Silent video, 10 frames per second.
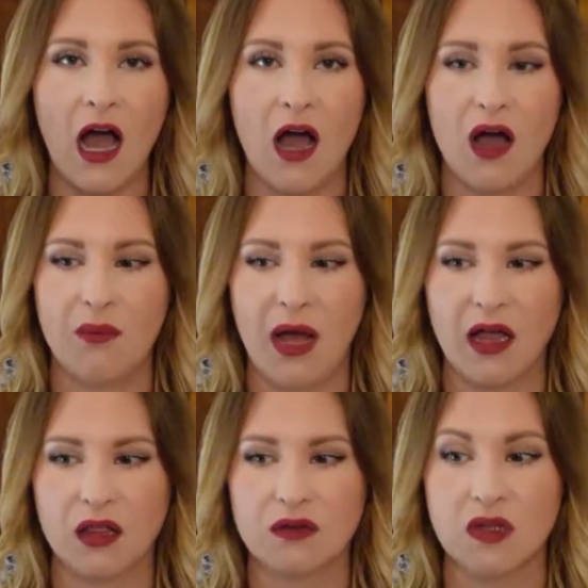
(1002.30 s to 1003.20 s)
I
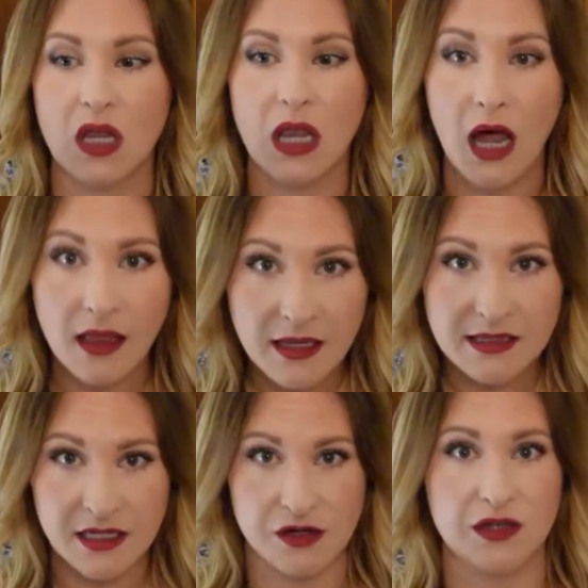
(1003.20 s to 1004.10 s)
lose a lot
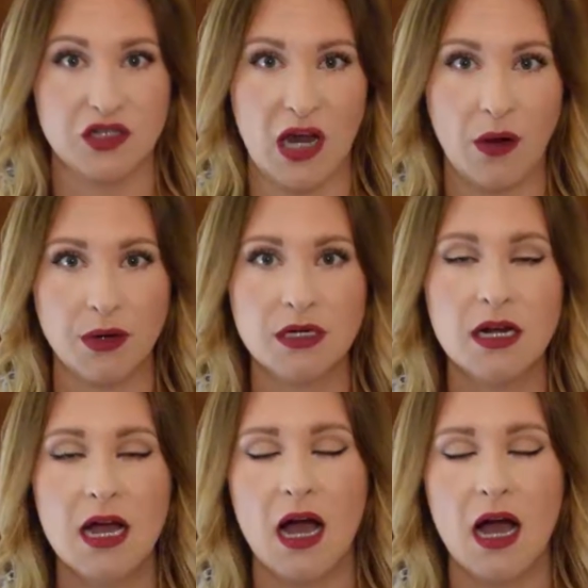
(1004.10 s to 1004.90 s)
less hair in the shower.